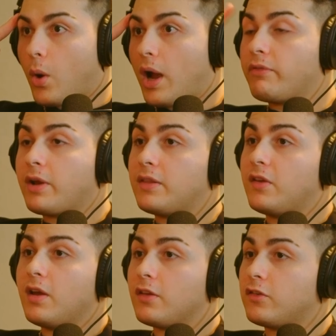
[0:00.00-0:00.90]
have an
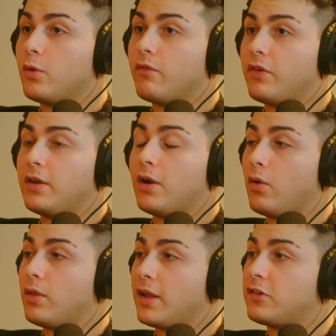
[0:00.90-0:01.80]
idea. Let's do a video.
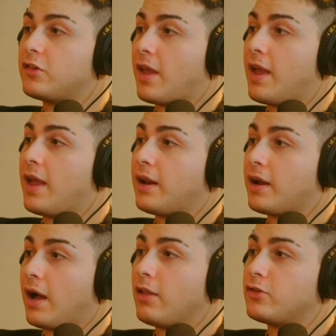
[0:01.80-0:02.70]
Let's stay at a
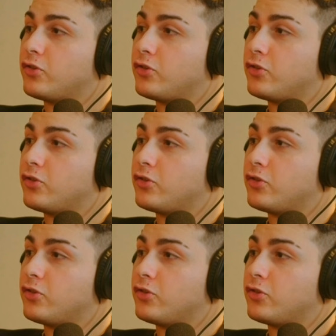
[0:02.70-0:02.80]
college